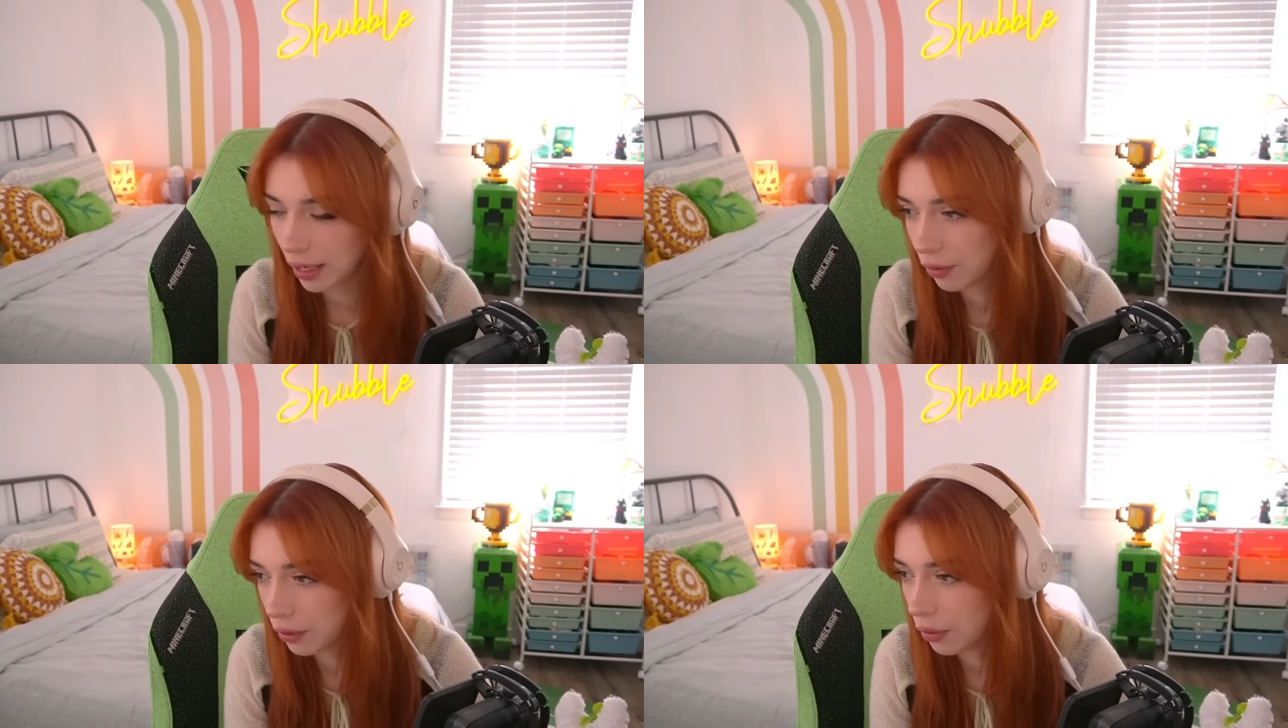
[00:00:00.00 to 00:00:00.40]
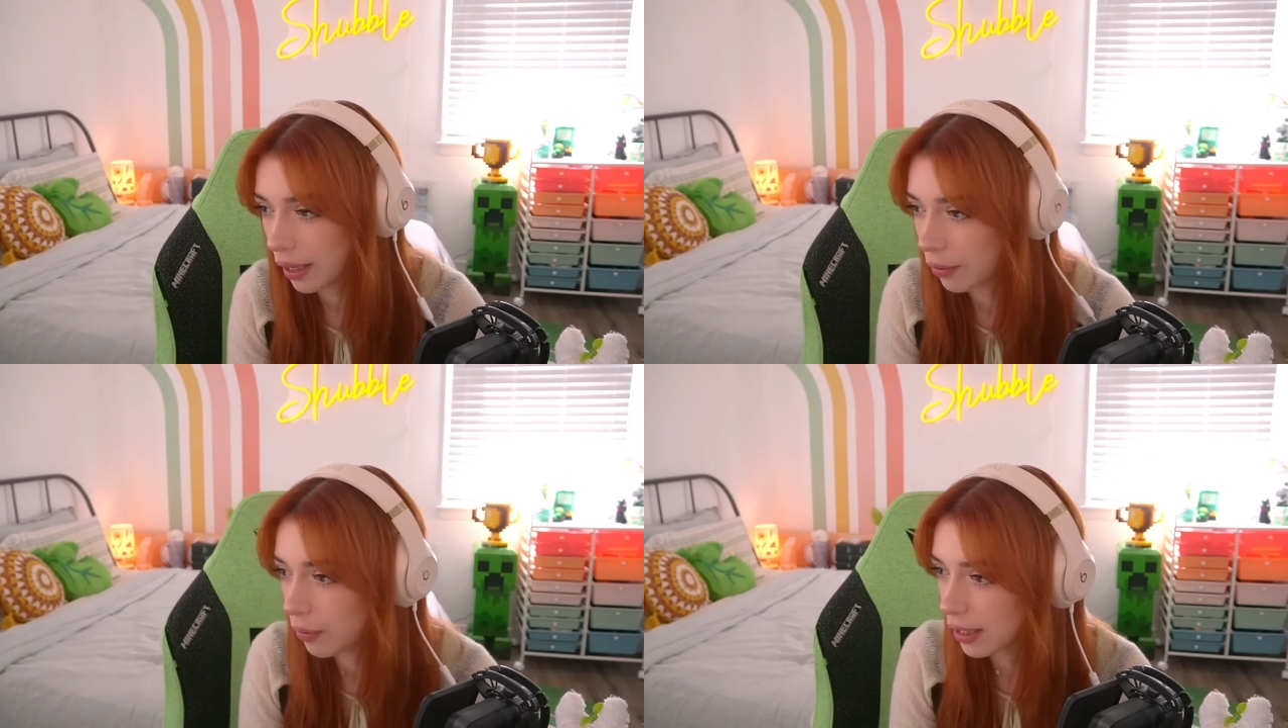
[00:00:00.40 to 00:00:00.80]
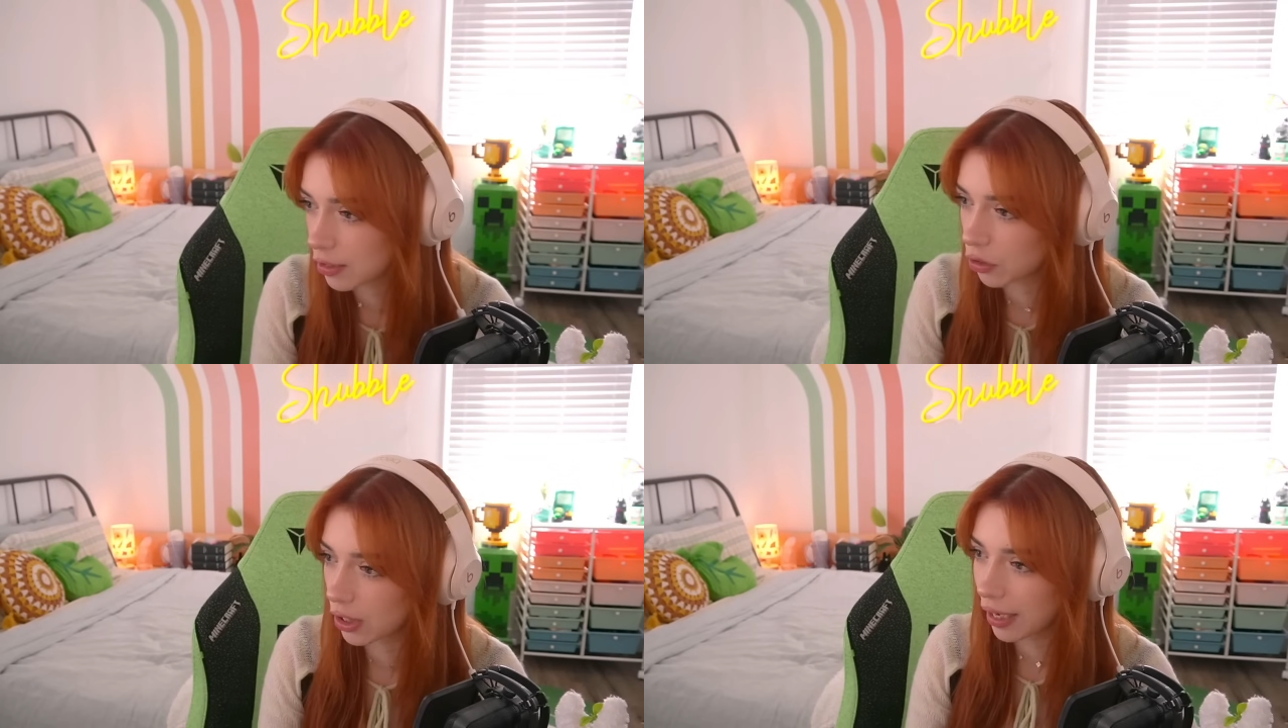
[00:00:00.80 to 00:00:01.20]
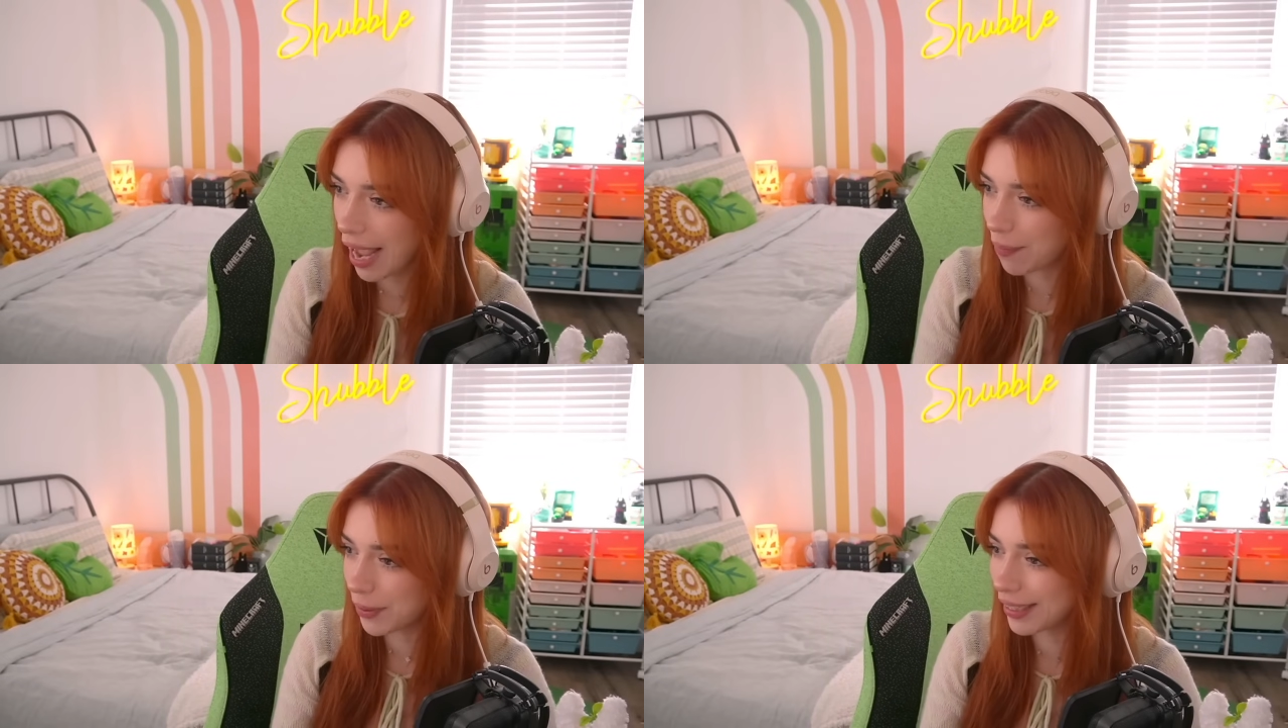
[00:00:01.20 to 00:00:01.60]
I don't know how things are gonna
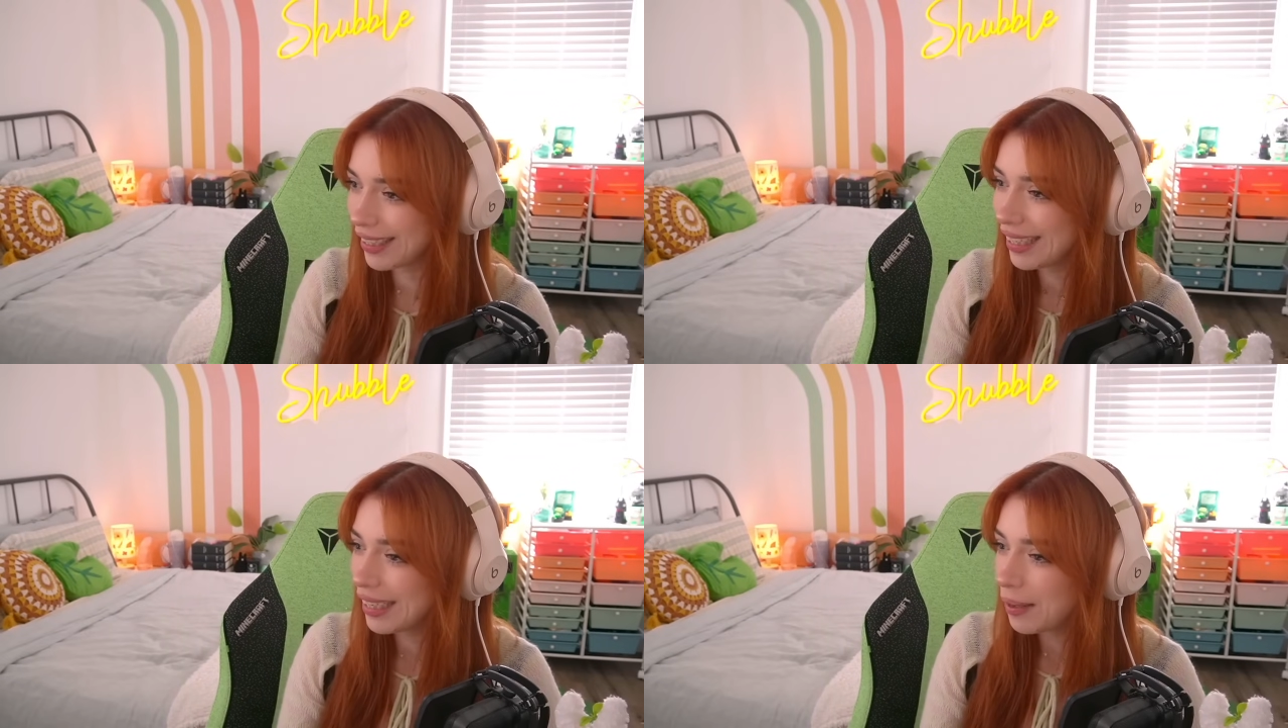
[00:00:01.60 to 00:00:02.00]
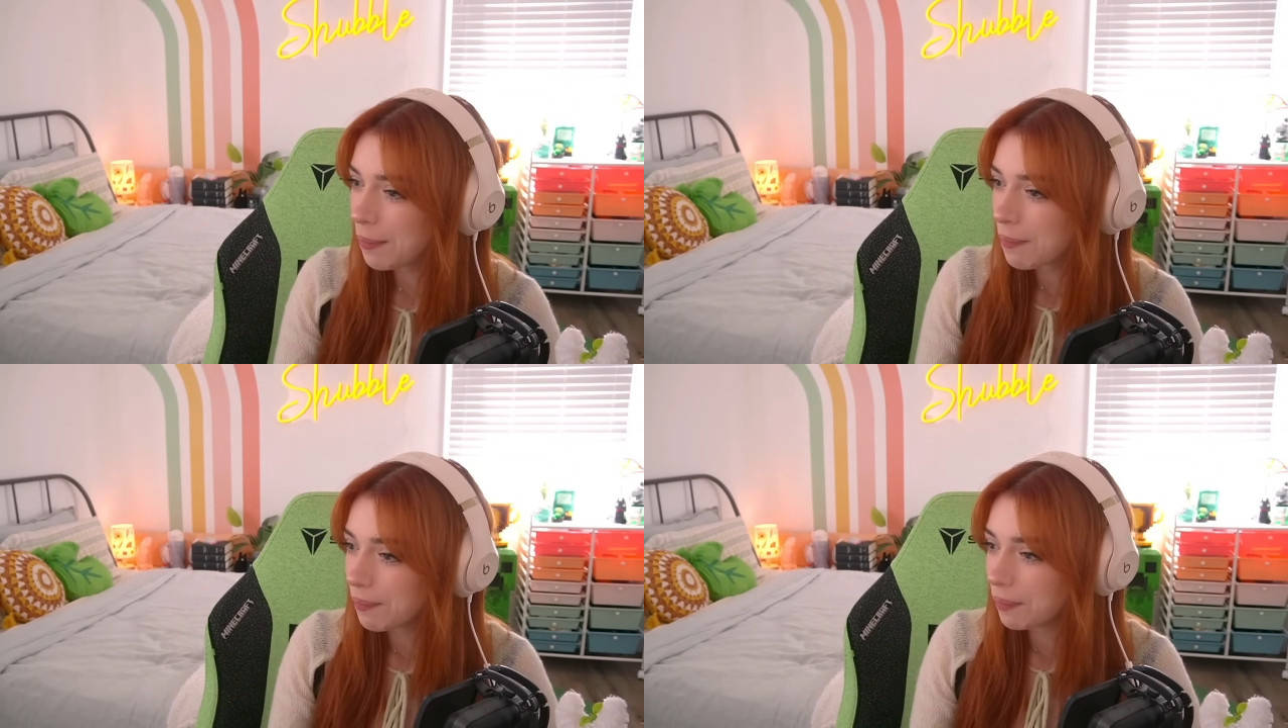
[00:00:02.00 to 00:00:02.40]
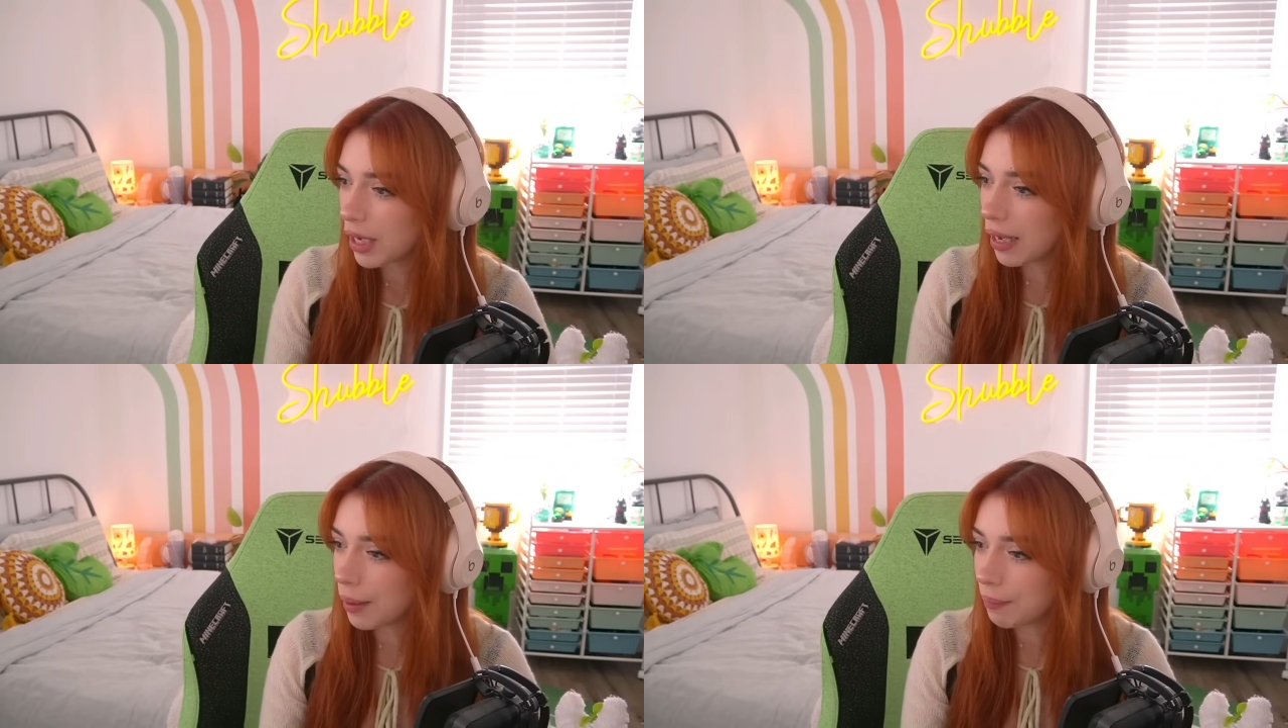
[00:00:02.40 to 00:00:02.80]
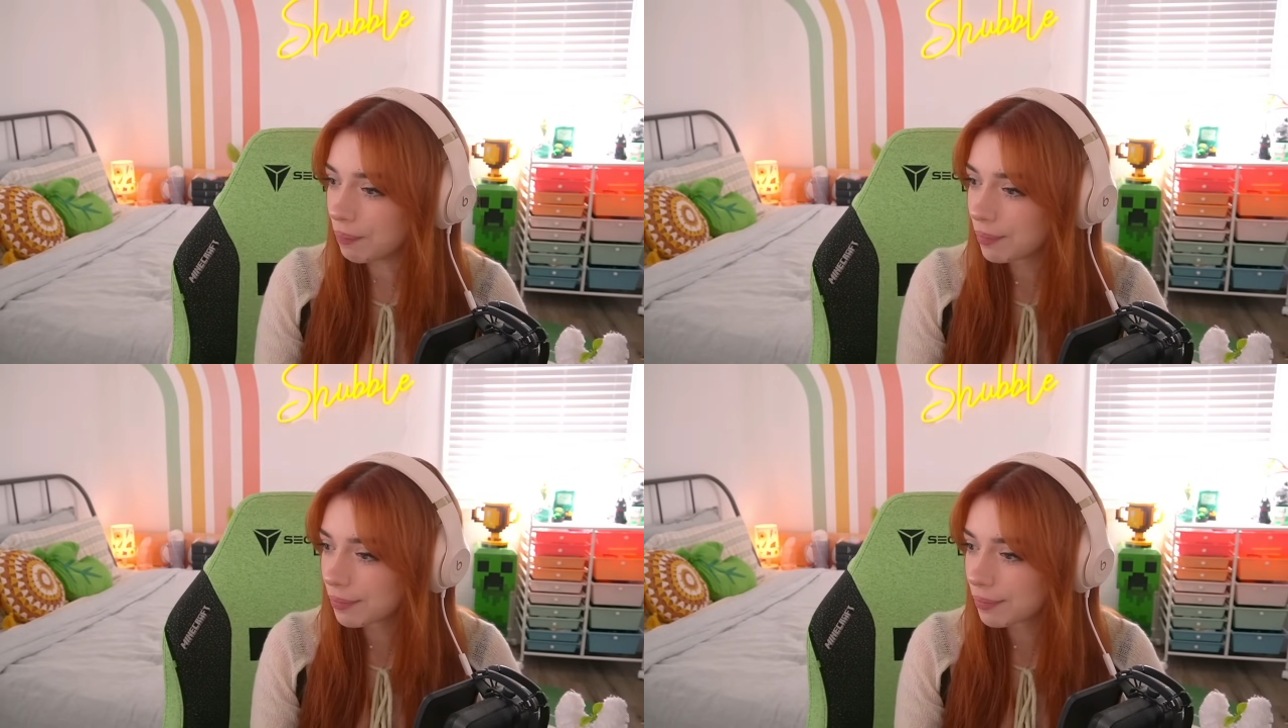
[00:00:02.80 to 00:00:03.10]
happen. And